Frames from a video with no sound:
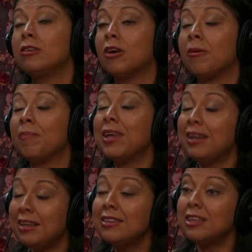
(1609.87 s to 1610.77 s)
So it
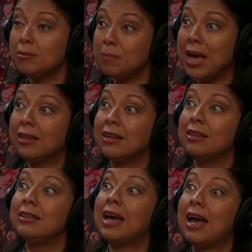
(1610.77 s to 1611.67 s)
is
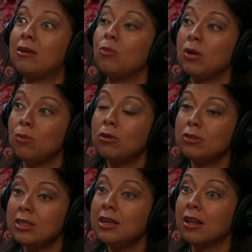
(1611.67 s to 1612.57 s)
expected that we will
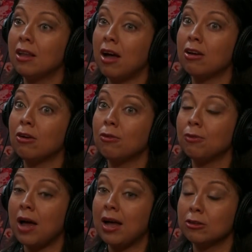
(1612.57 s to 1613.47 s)
see a lot of
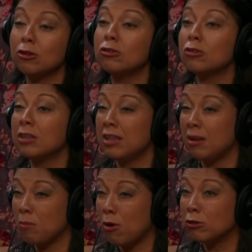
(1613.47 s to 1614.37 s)
social and
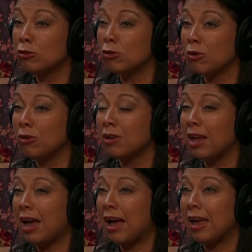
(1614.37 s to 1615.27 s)
emotional
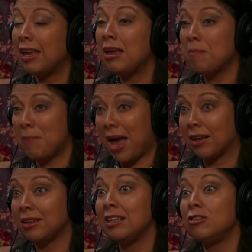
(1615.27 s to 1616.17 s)

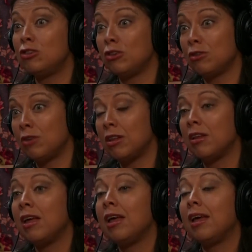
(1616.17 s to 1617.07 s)
impact in children
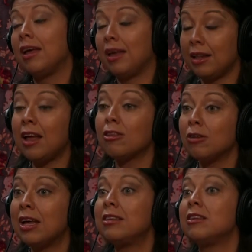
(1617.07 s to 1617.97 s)
and
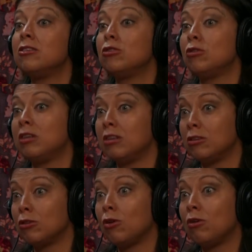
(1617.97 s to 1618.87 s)
adolescents during the
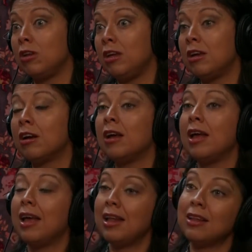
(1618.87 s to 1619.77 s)
school year
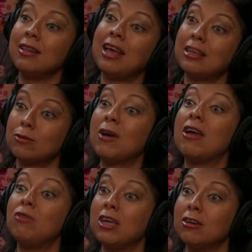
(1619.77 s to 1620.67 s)
and the next
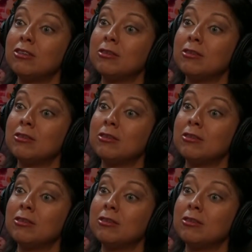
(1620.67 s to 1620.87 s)
5 years.